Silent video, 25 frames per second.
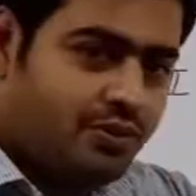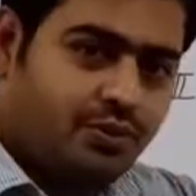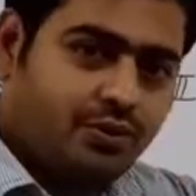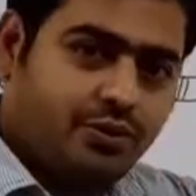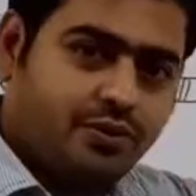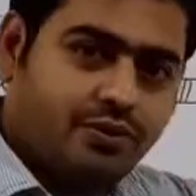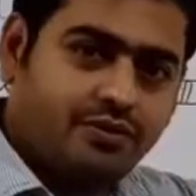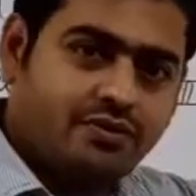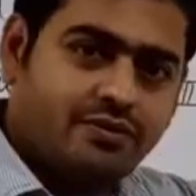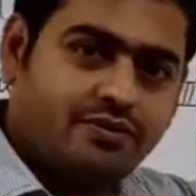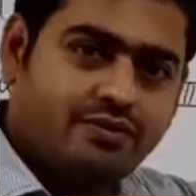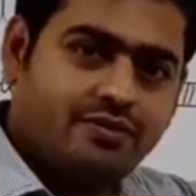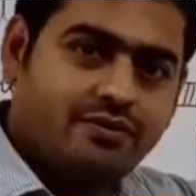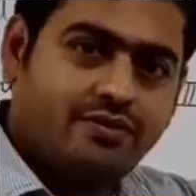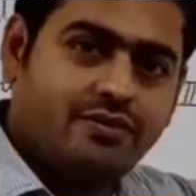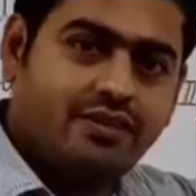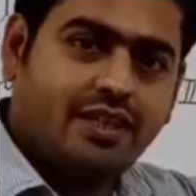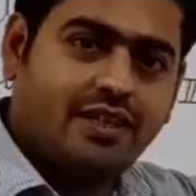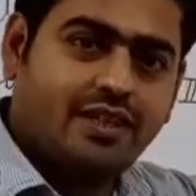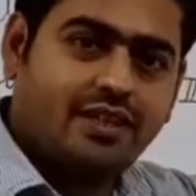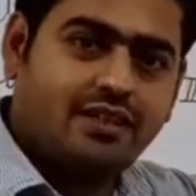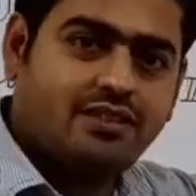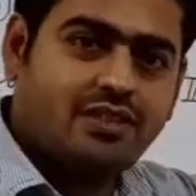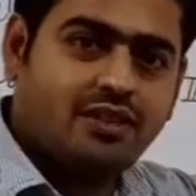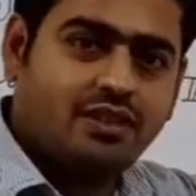2,
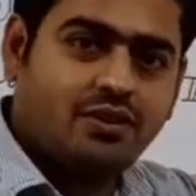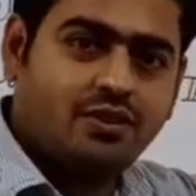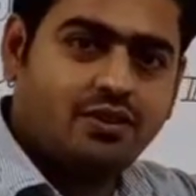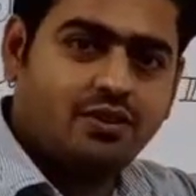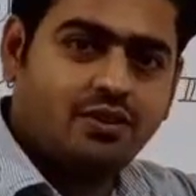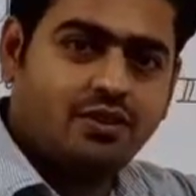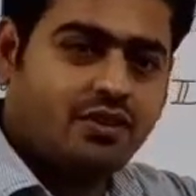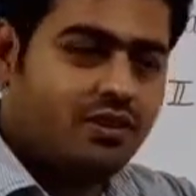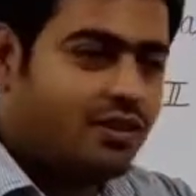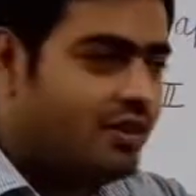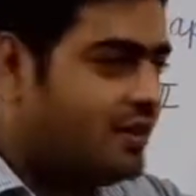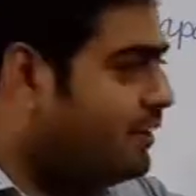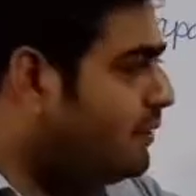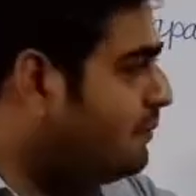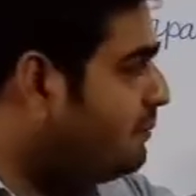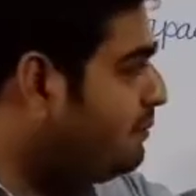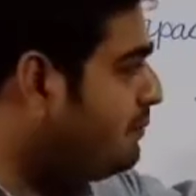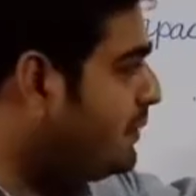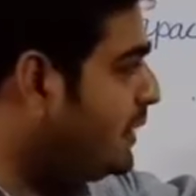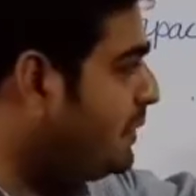that is 0.